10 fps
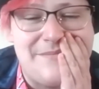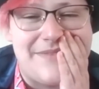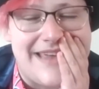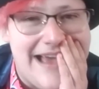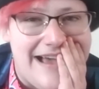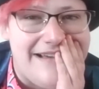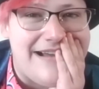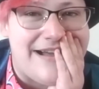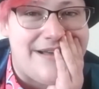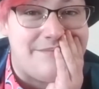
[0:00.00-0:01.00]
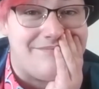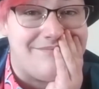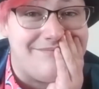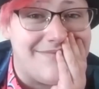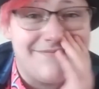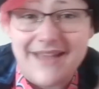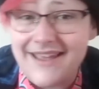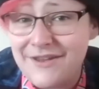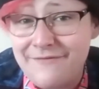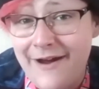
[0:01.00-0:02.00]
Yeah,
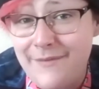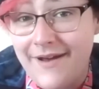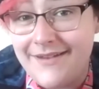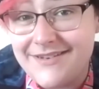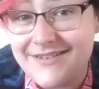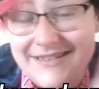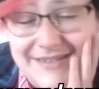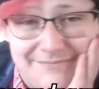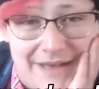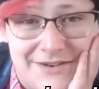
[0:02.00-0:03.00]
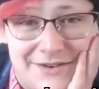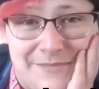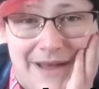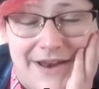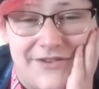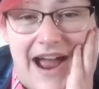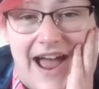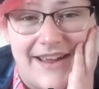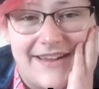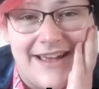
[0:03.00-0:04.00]
thank you very much. It's Macho Man
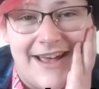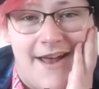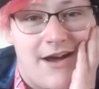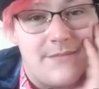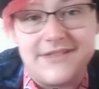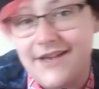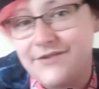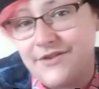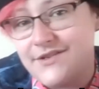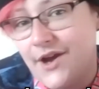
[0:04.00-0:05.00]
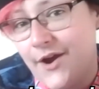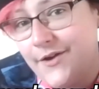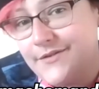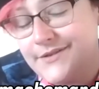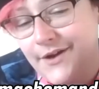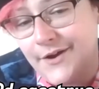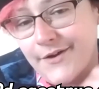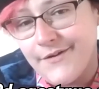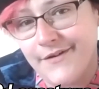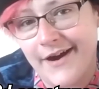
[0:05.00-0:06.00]
Drag, and I'm D.Sasstrus Doe.
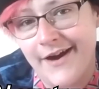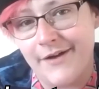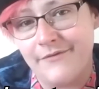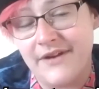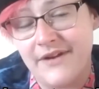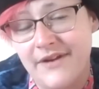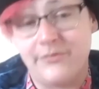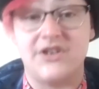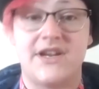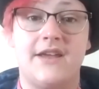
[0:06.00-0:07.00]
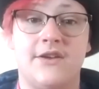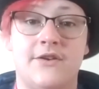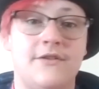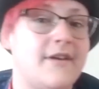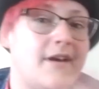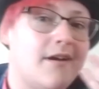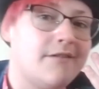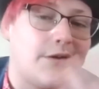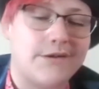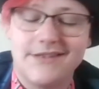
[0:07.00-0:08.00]
So we really appreciate you
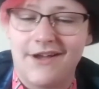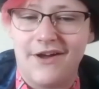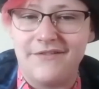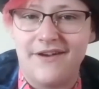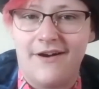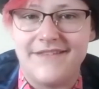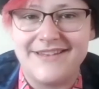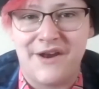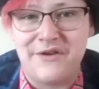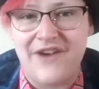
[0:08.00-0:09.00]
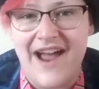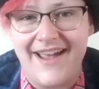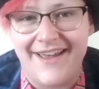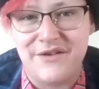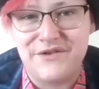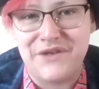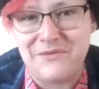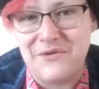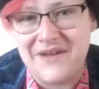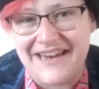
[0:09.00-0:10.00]
focusing on this kind of drag, and I'll stop
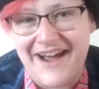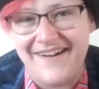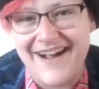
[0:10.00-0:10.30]
talking now.